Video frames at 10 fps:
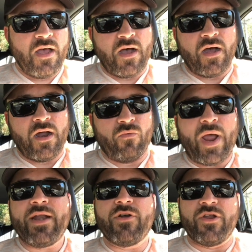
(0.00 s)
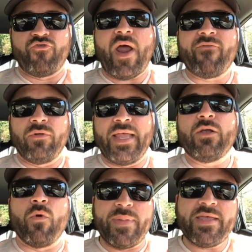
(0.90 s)
rider and driver
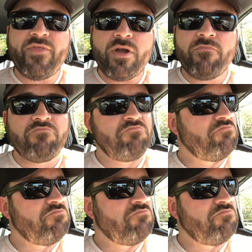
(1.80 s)
link will be in there.